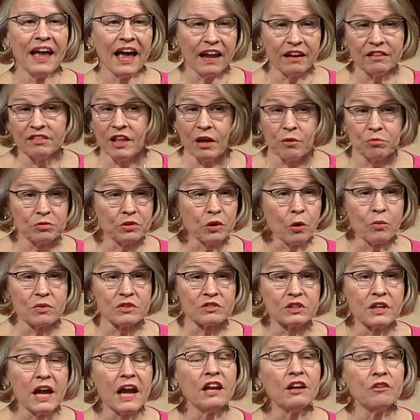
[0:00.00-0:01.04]
and that there
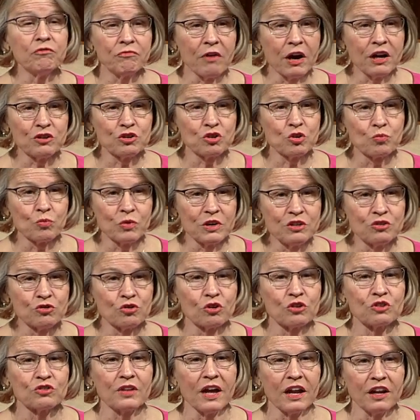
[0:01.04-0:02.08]
was gain of function
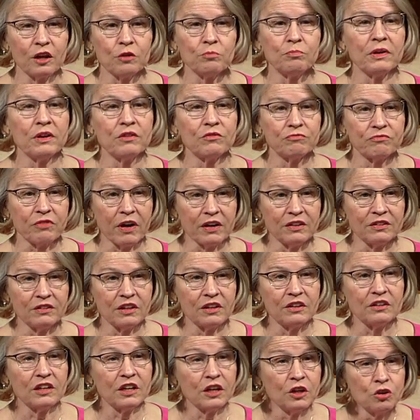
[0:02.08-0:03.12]
research that had been
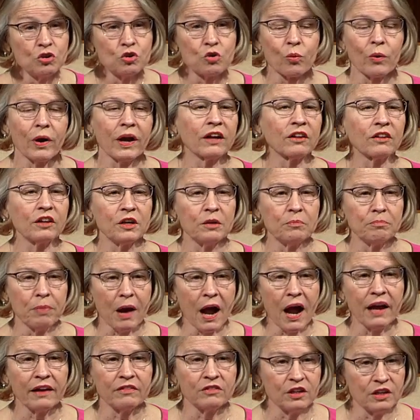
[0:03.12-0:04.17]
funded indirectly
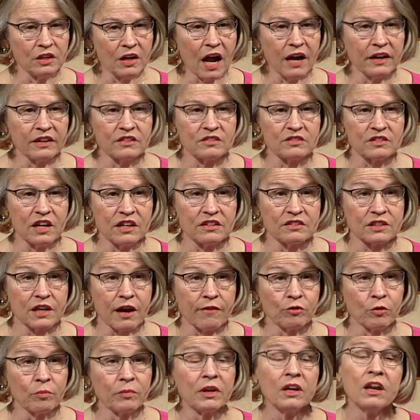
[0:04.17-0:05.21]
by the United States
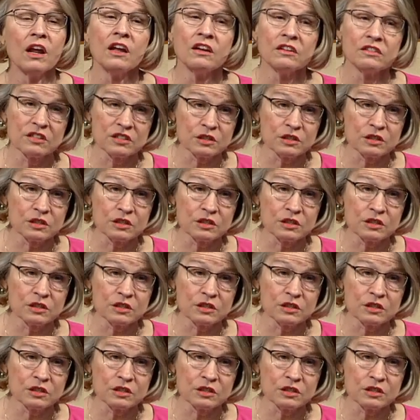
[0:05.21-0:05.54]
government